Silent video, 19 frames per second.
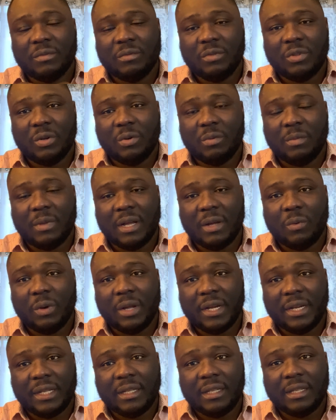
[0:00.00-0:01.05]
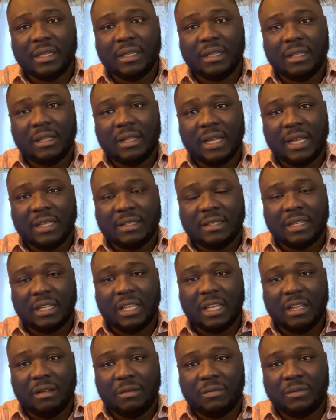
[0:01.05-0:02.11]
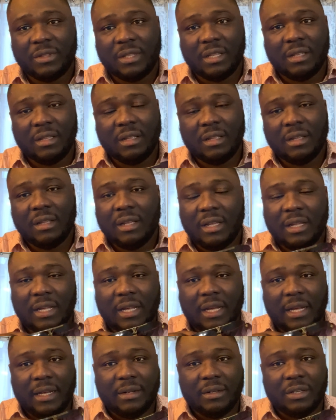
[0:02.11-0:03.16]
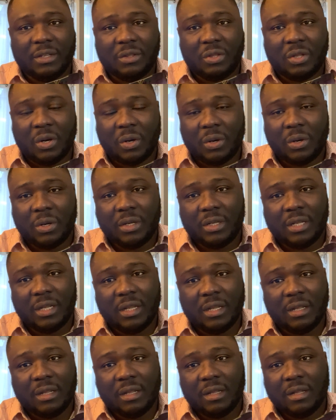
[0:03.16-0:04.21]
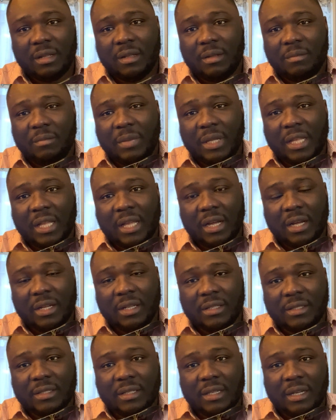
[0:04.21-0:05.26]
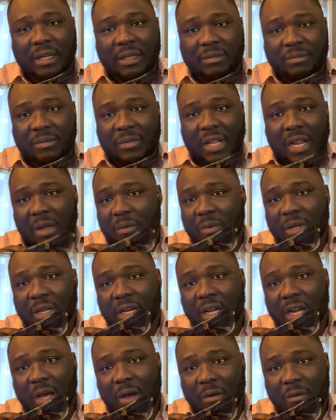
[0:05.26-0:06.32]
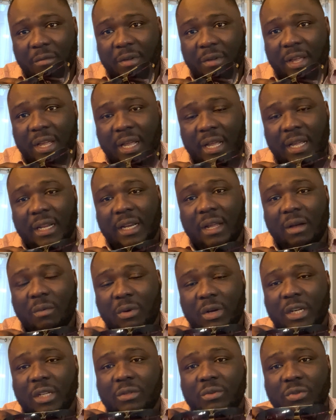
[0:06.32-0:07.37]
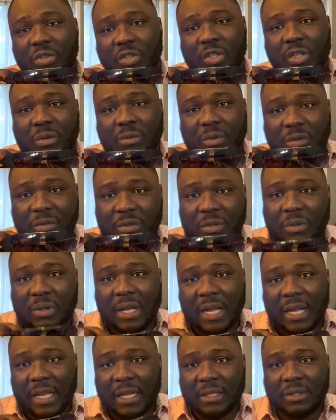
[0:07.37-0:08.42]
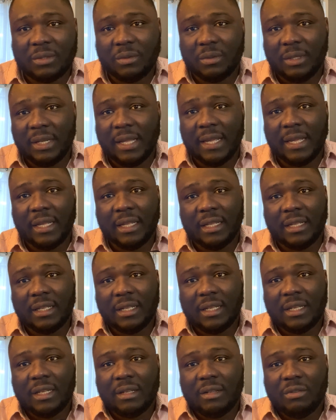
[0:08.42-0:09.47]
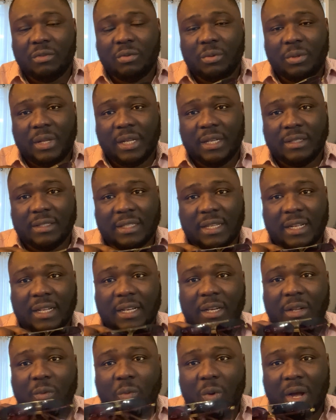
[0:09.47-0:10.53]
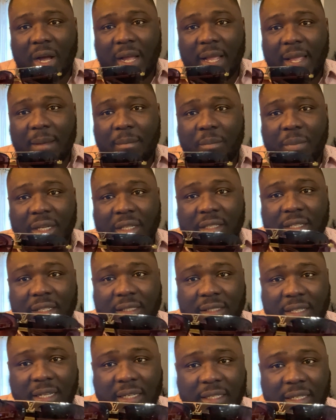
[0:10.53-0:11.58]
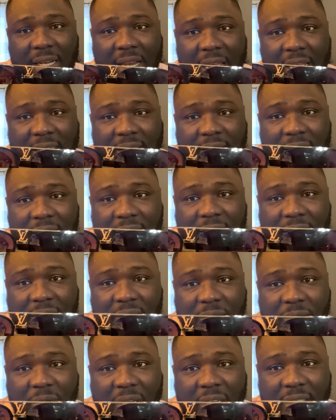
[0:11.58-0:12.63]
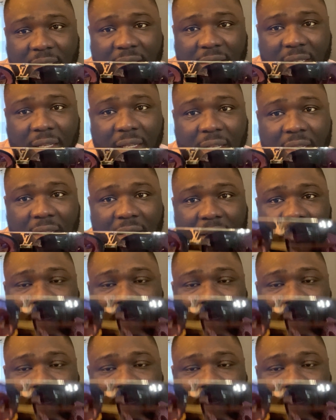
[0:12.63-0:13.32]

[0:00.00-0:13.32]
during my wedding as a gift, and the third because I really love it and I wanted to share with you guys today to know exactly why I picked these sunglasses, as you can see.